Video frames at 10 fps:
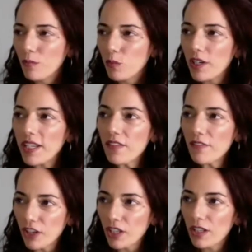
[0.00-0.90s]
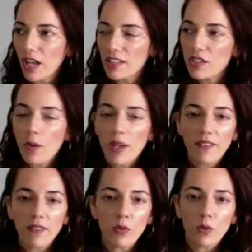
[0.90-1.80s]
working for so i
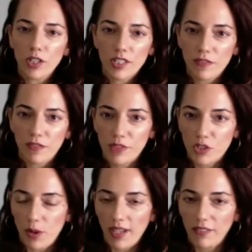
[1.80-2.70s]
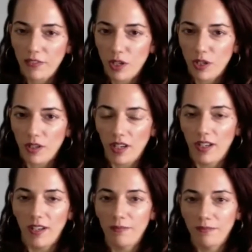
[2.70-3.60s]
never worked directly for
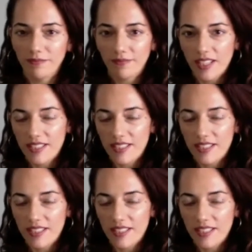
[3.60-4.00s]
uh, a